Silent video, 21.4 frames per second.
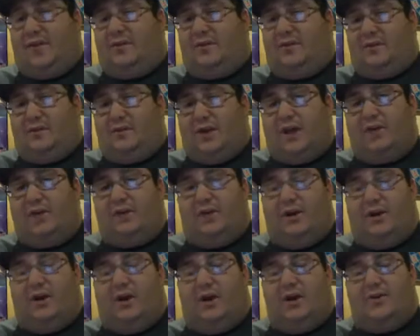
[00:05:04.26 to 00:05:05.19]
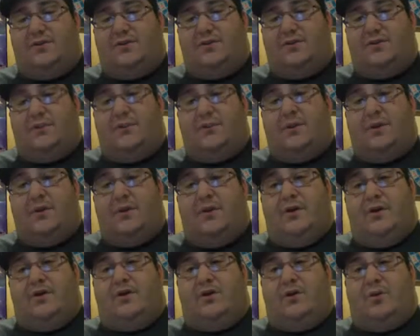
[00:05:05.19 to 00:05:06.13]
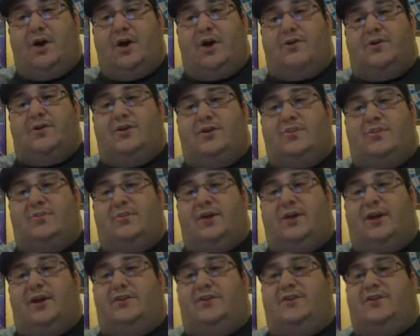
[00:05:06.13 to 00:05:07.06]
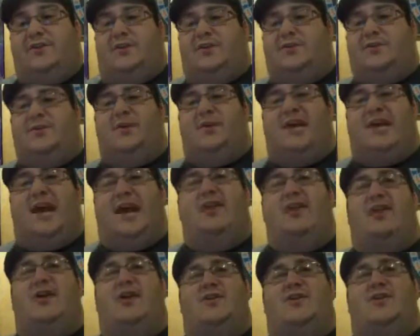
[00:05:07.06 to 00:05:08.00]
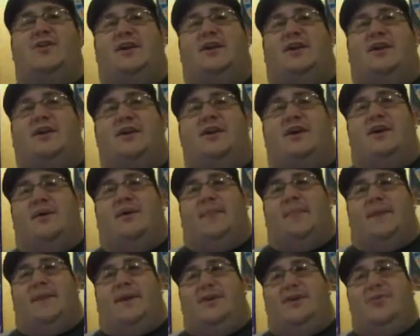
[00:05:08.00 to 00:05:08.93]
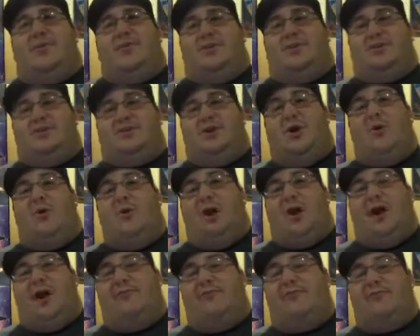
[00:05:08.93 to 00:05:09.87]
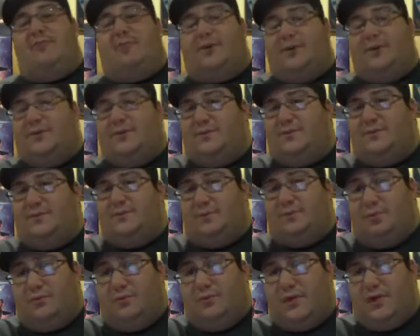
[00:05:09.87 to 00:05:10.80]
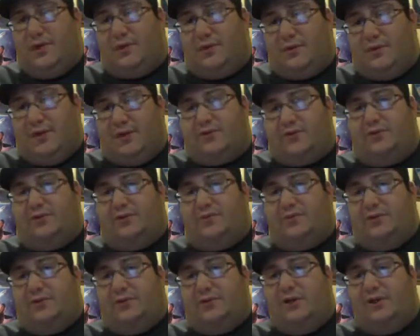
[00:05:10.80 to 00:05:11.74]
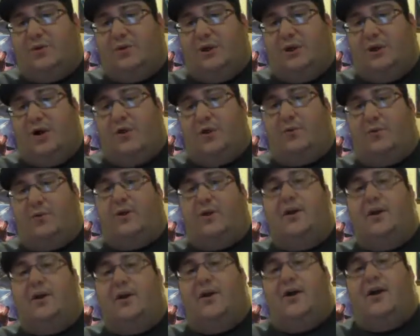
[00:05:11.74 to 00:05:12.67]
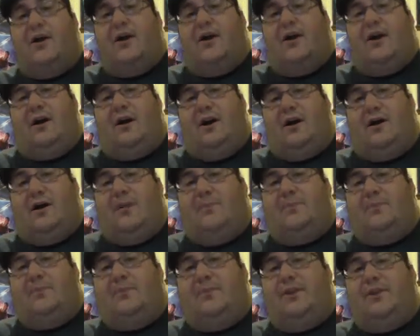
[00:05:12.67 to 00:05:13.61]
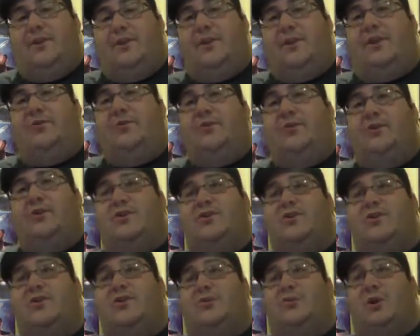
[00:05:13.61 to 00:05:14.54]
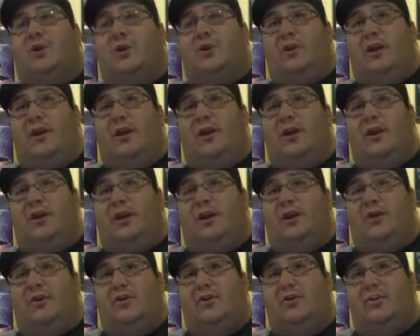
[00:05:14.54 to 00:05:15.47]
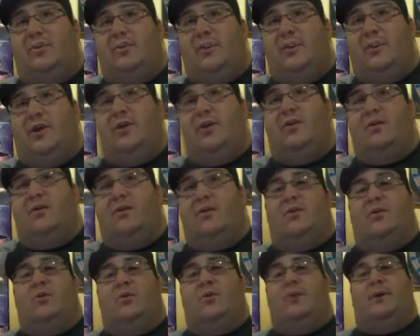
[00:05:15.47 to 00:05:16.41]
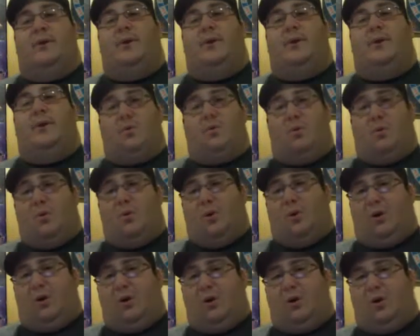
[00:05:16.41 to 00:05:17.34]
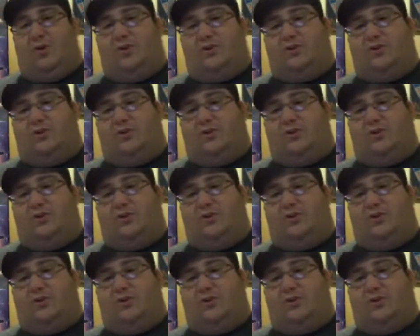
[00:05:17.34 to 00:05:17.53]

is actually awesome to watch them play against each other, especially Andy Garcia. He was so out of place in this movie. It was actually really awkward. The thing is with the storyline, it could have been a little bit more